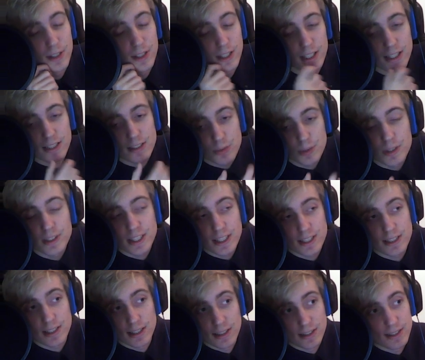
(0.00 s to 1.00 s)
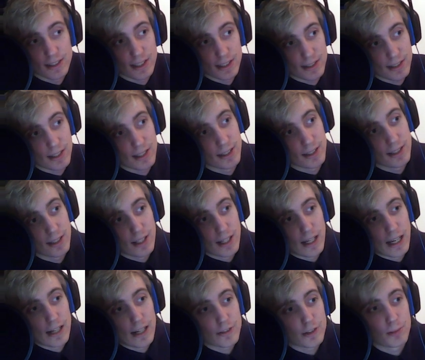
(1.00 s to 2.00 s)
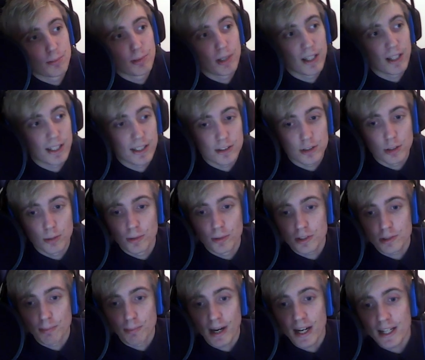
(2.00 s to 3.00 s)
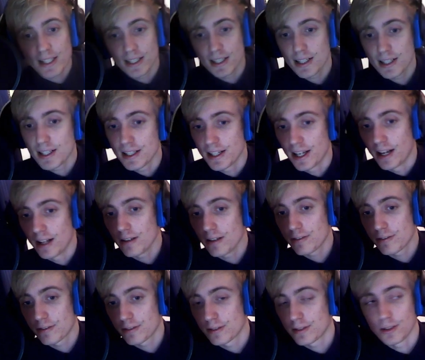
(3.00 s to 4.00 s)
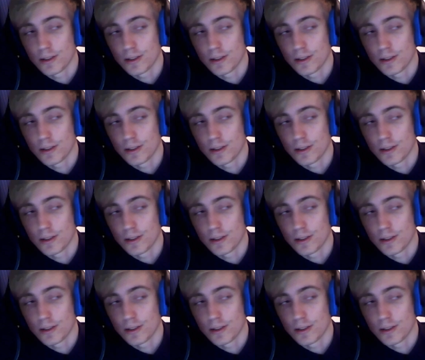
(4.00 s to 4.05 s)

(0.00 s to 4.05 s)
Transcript: It's resistances, and after building so much mana and health,